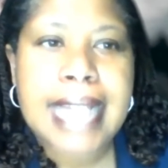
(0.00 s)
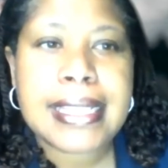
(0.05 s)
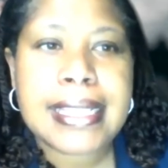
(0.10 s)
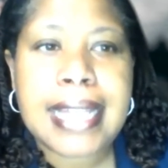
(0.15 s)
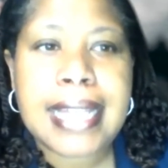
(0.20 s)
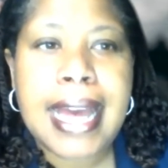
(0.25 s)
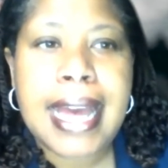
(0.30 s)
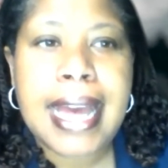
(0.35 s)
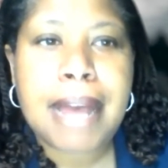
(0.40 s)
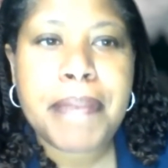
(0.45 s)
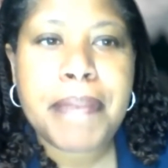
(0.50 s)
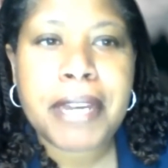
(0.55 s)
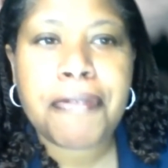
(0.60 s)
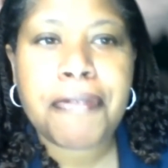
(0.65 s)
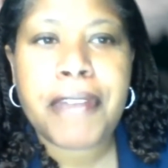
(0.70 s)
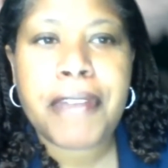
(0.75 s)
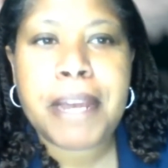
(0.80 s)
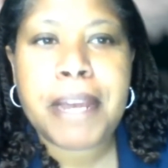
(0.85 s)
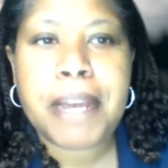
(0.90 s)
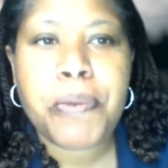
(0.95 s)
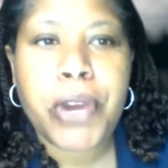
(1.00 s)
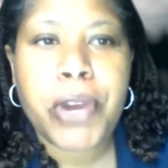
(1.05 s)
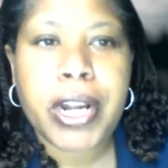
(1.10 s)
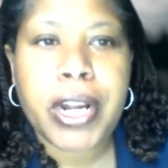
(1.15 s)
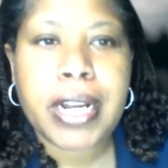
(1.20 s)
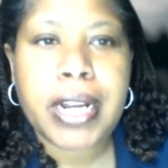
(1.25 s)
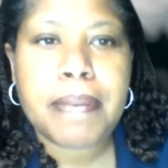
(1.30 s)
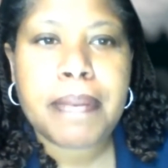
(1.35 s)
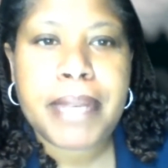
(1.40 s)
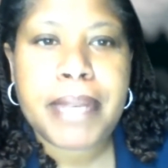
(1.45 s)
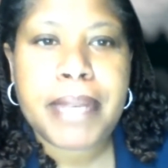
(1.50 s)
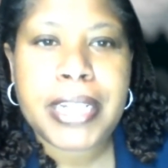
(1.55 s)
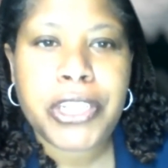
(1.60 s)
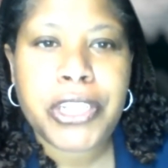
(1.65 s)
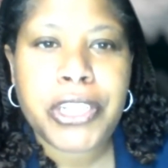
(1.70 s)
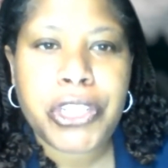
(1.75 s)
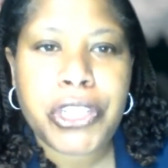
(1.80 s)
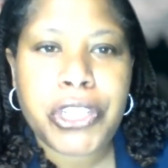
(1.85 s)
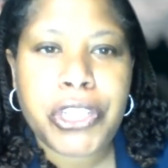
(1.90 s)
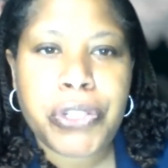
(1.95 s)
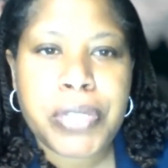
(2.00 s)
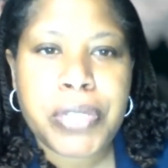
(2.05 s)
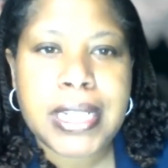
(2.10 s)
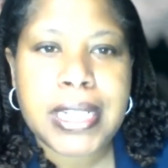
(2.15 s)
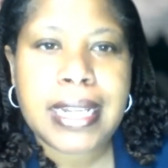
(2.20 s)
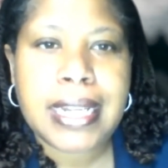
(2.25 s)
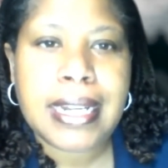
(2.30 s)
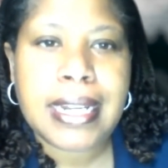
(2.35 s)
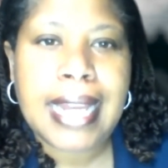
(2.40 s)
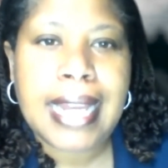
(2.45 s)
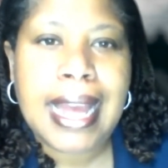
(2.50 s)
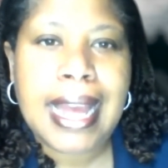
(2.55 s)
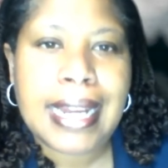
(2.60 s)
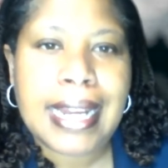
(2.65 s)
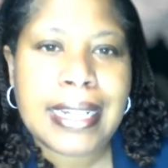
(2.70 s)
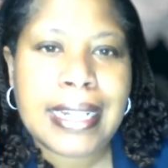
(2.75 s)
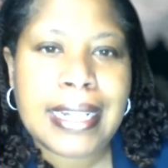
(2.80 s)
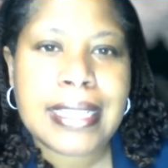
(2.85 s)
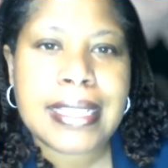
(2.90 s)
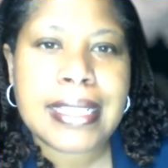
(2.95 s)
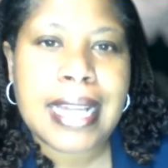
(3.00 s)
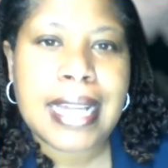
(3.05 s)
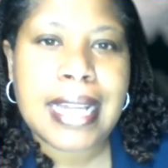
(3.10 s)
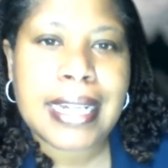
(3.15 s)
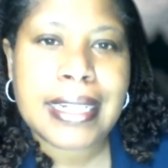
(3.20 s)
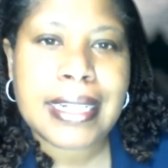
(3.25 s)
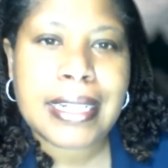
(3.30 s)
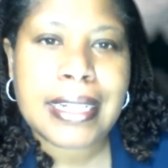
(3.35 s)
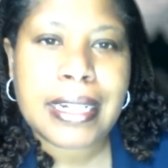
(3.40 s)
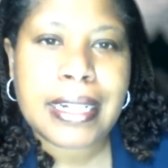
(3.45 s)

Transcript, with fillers: the EPIC framework been used in any science,